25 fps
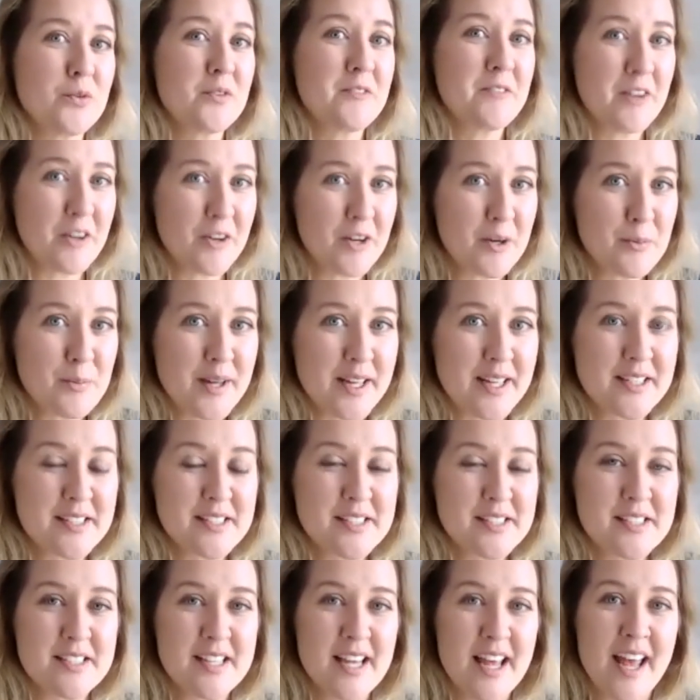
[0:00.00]
the very
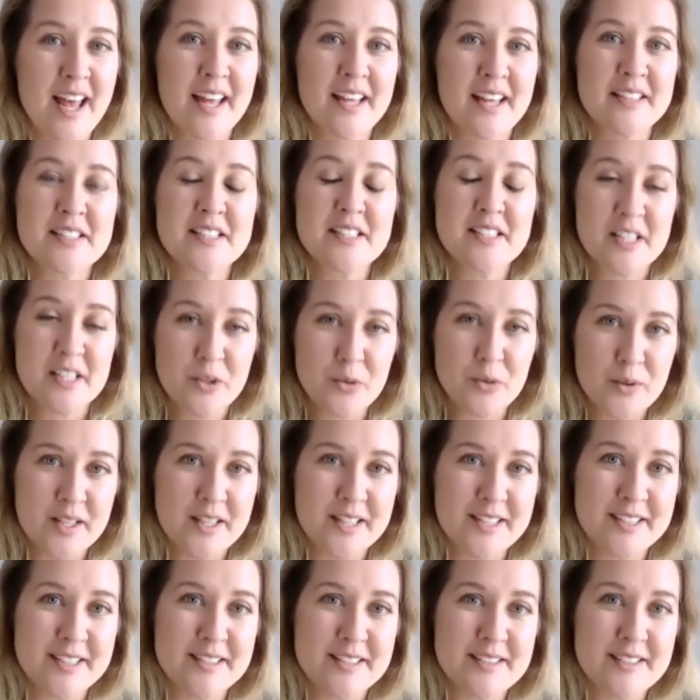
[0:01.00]
best and stick with
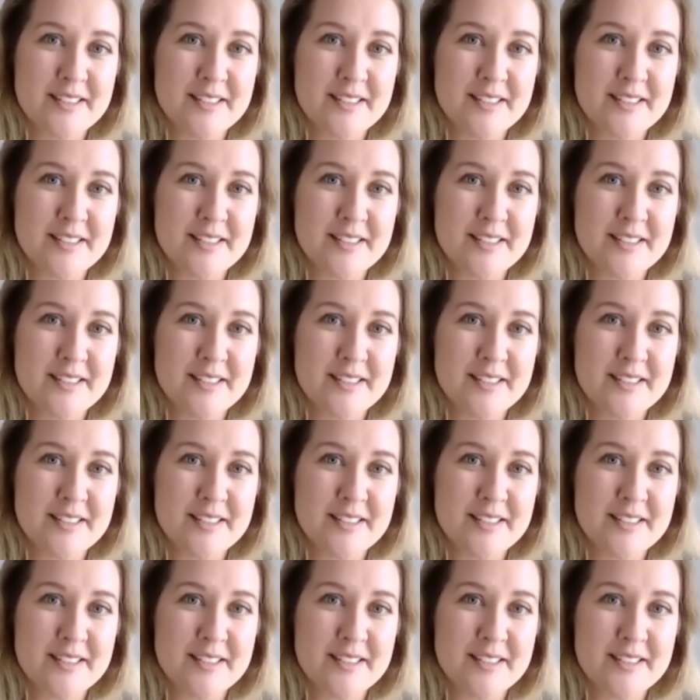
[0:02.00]
it.